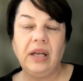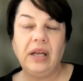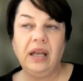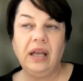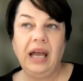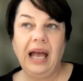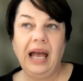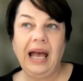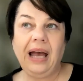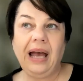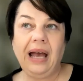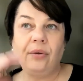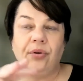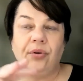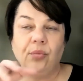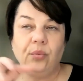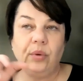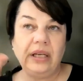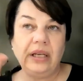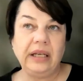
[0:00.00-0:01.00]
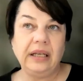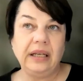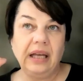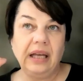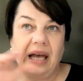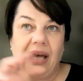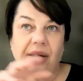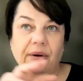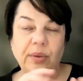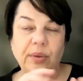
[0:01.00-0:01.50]
How do we
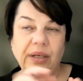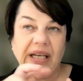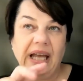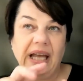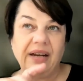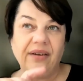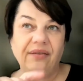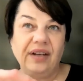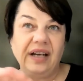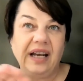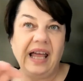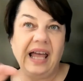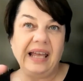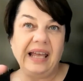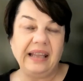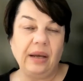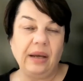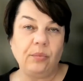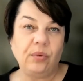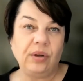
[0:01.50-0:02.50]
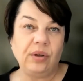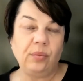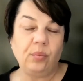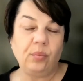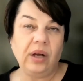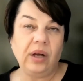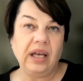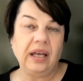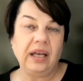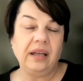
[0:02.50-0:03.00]
kind of align that with
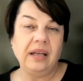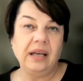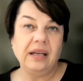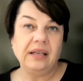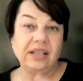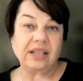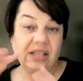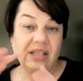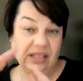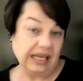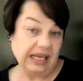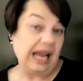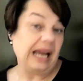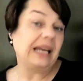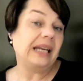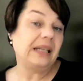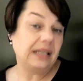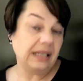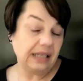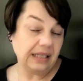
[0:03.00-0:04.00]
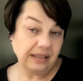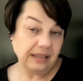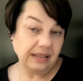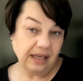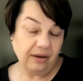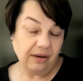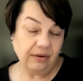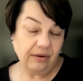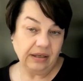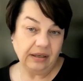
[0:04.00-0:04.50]
where society is
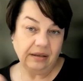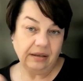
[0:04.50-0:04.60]
going,